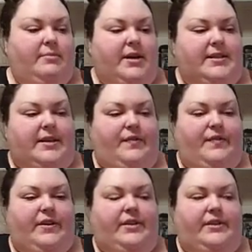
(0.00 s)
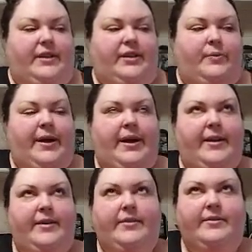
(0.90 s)
because I feel like the
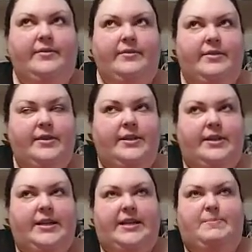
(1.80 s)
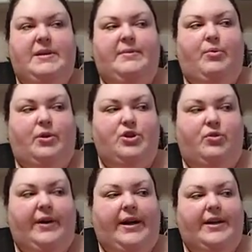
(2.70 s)
way it's being
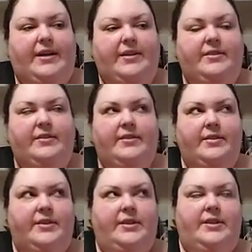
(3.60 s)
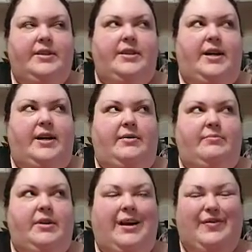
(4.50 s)
portrayed,
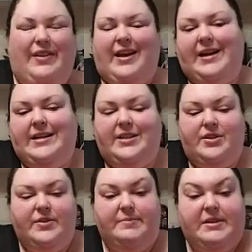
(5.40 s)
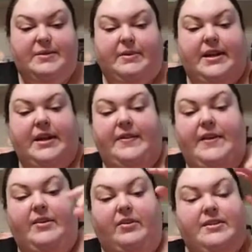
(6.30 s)
I feel like I need to do some explaining. And
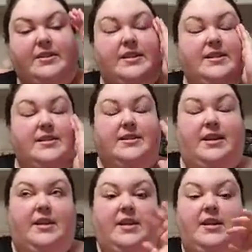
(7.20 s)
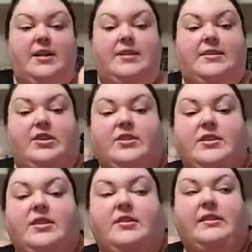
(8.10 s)
then honestly, this is like
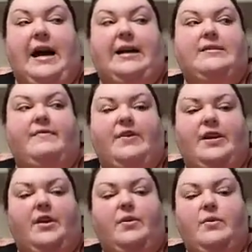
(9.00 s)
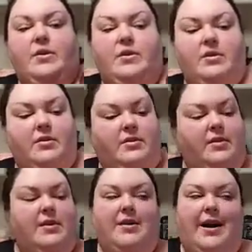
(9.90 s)
seriously the last video.
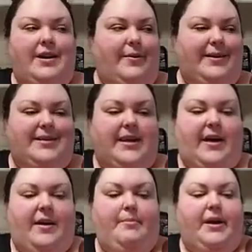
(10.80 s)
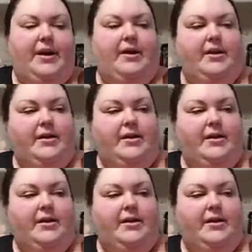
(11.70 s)
I know I say that, but